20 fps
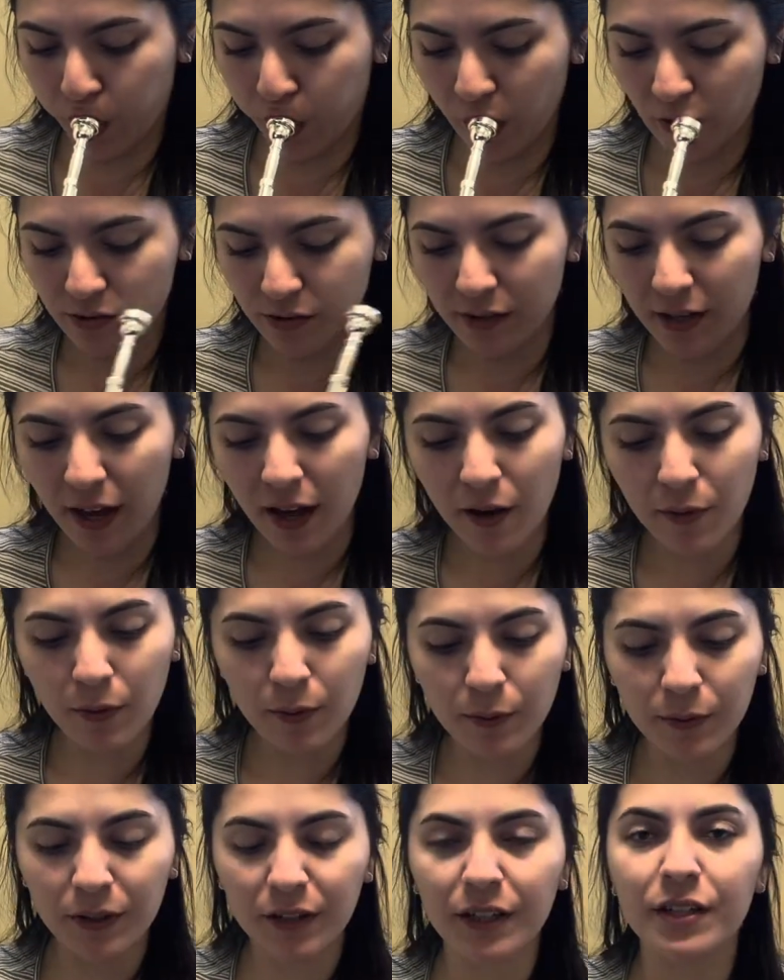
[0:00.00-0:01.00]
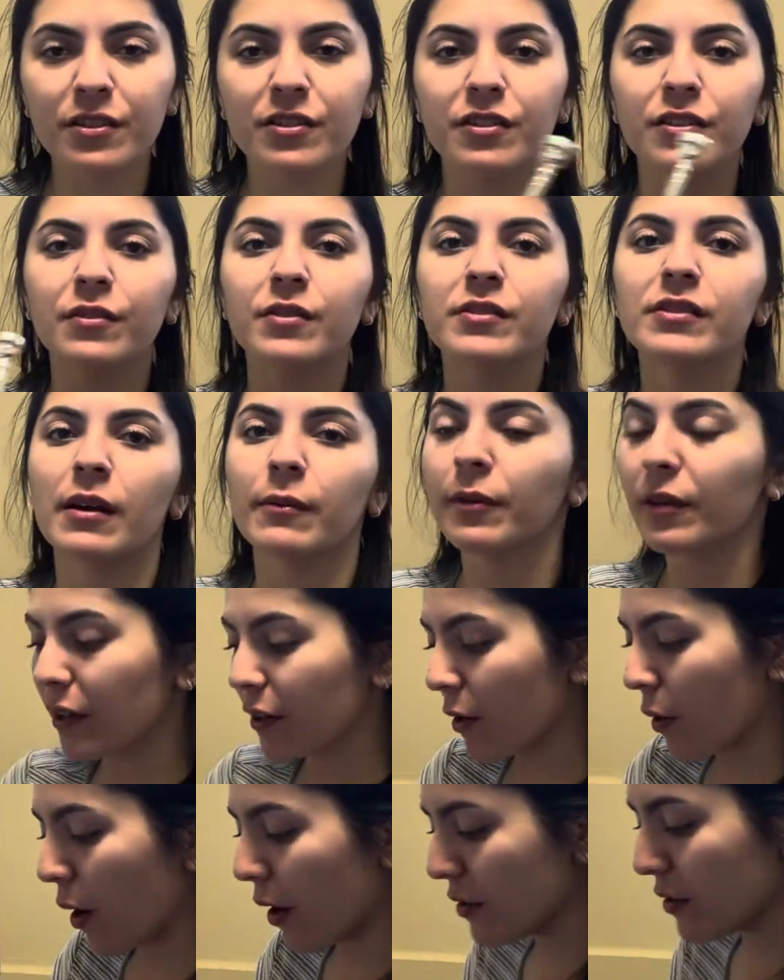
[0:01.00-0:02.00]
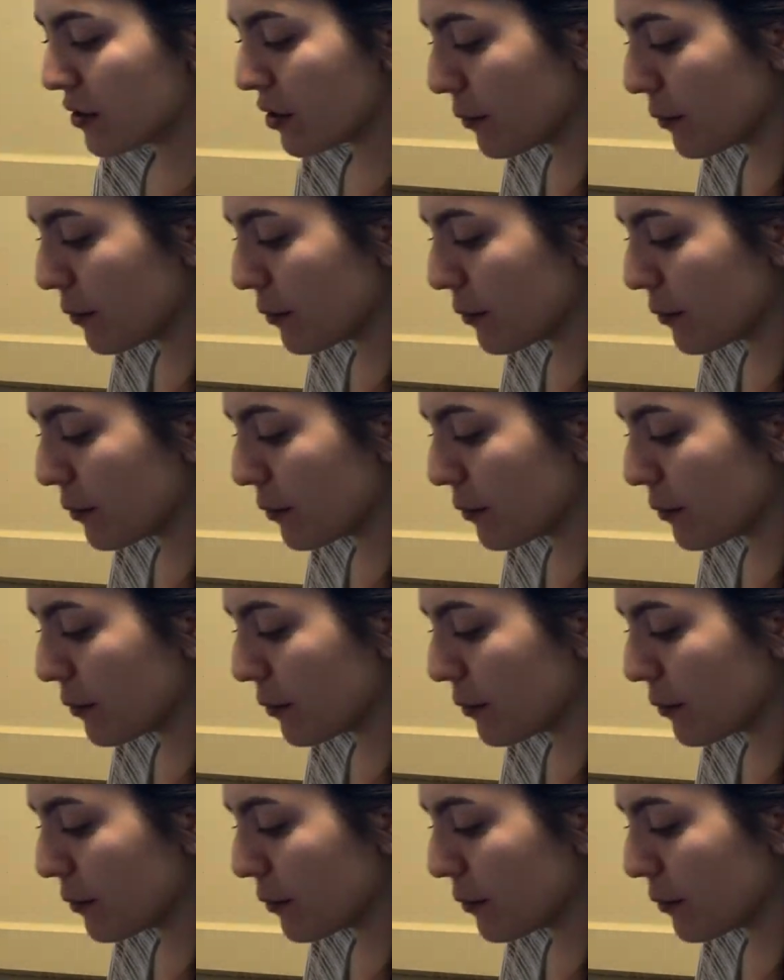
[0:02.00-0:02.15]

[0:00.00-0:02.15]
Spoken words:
So now what we're gonna do is I'm gonna go on to